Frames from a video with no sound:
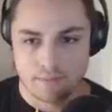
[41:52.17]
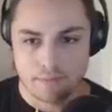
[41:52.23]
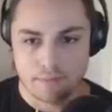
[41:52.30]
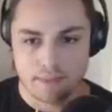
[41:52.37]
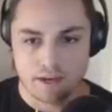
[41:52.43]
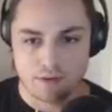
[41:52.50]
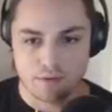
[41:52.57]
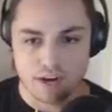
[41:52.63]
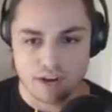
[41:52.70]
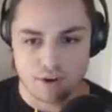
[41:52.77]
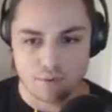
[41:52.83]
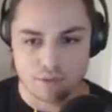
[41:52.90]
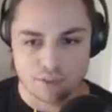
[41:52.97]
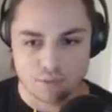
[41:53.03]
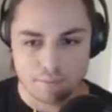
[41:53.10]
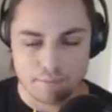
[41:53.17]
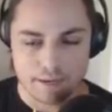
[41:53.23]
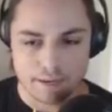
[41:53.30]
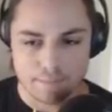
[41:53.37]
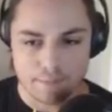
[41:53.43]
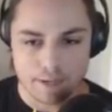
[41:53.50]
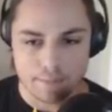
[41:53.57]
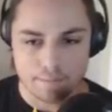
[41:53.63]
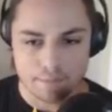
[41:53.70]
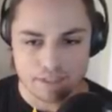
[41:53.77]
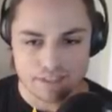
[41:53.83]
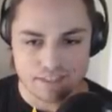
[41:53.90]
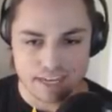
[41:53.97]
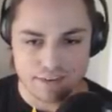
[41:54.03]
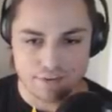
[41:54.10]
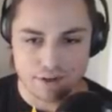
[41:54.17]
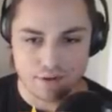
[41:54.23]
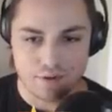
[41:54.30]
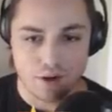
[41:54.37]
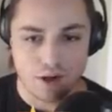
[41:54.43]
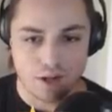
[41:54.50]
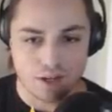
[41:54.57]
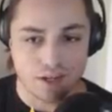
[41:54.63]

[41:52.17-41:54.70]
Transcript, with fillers: Arano once we pick him up. He's having a, a